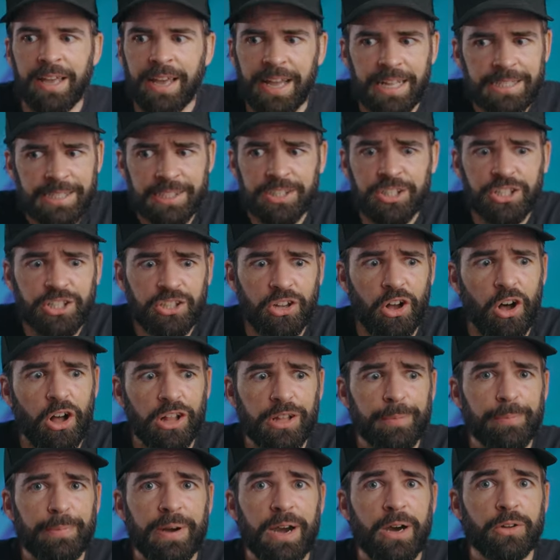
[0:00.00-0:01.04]
It's just all
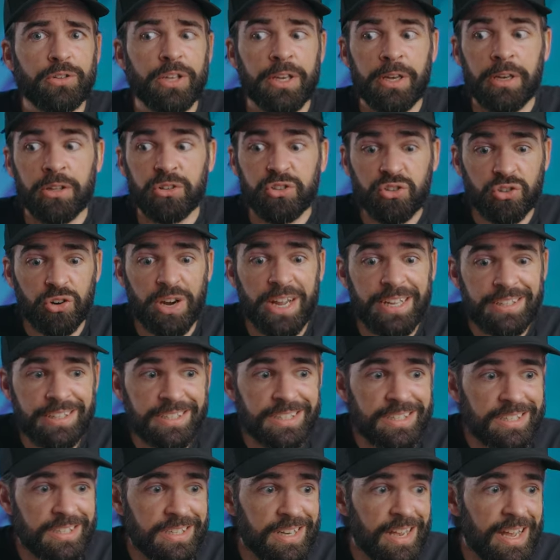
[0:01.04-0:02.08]
about
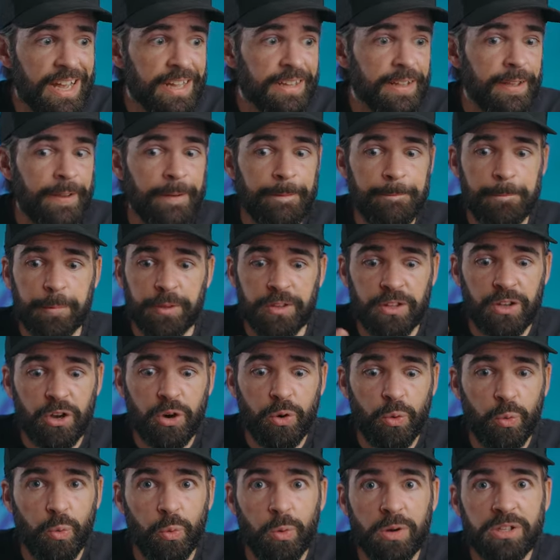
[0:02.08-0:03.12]
trends and, you know,
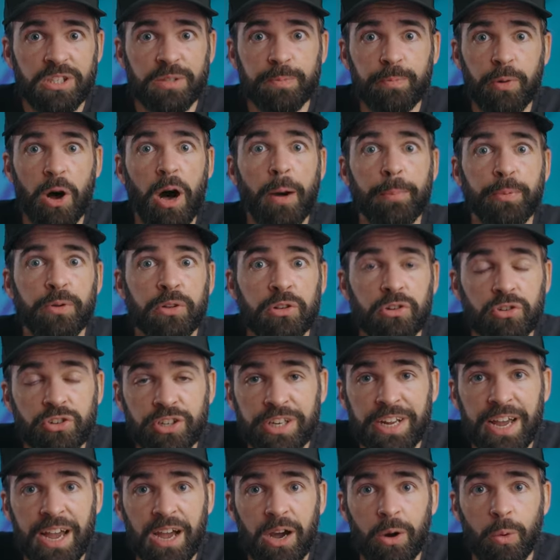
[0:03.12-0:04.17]
what's popular
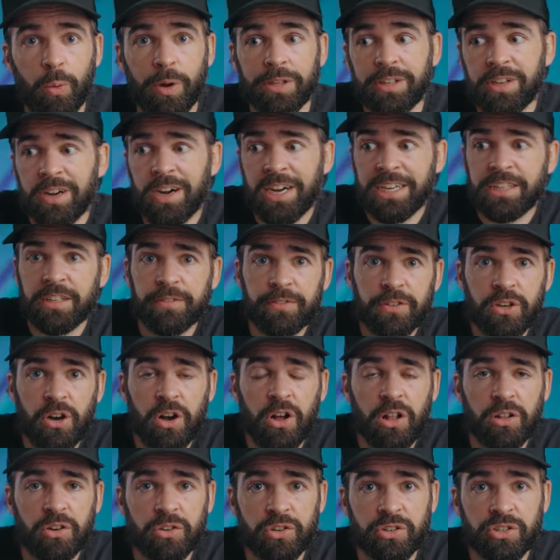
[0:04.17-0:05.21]
now, what kind of
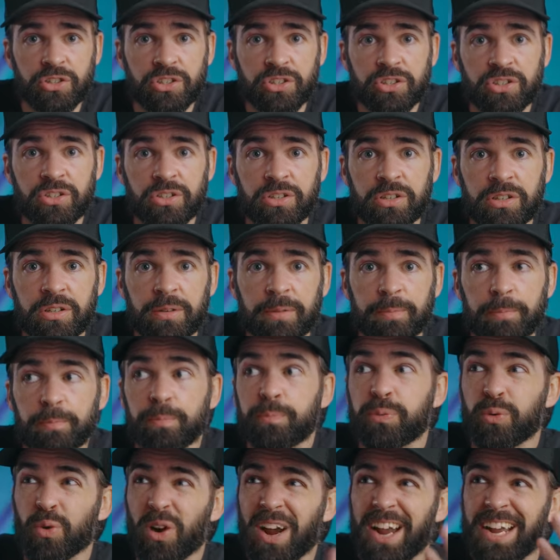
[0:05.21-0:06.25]
colors.
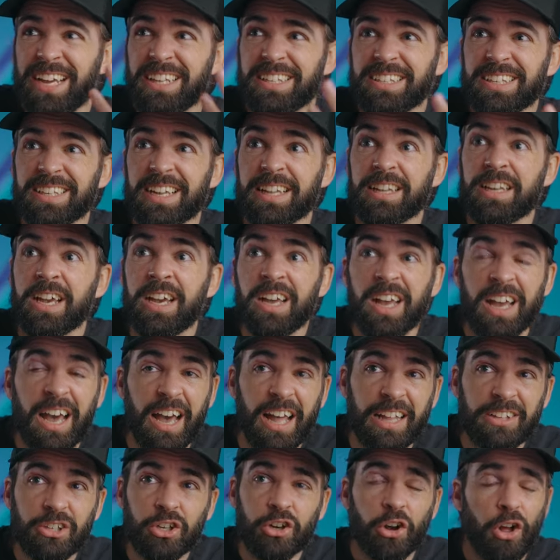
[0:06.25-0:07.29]
Bright and,
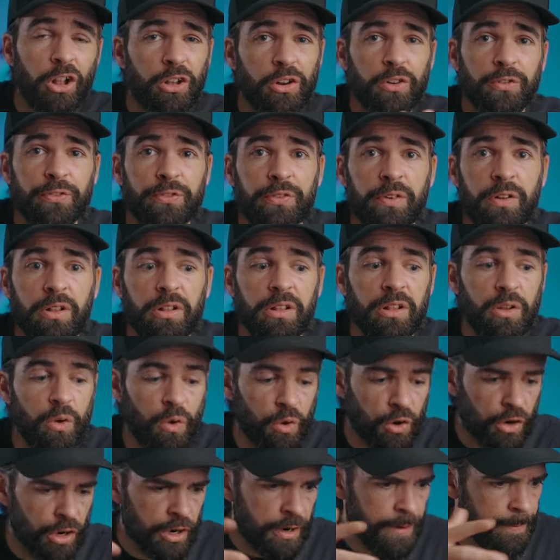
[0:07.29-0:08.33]
and colorful,
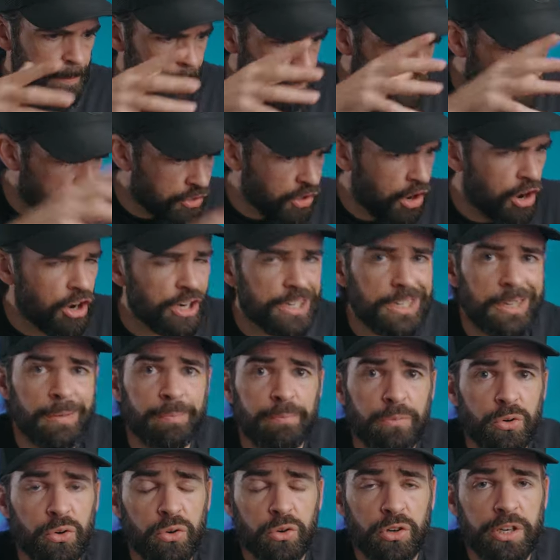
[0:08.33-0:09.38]
or dark and
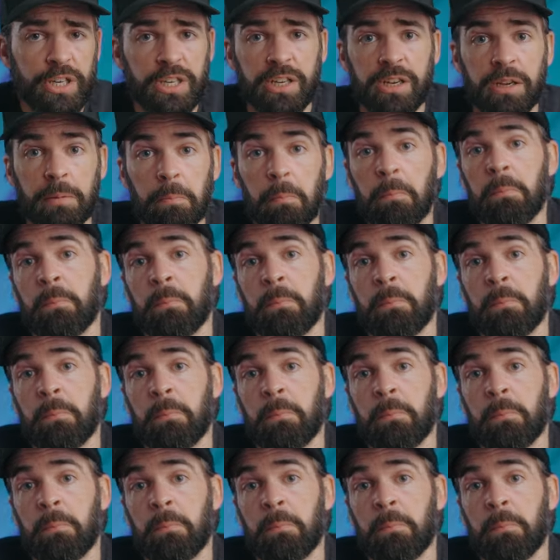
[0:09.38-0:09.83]
moody.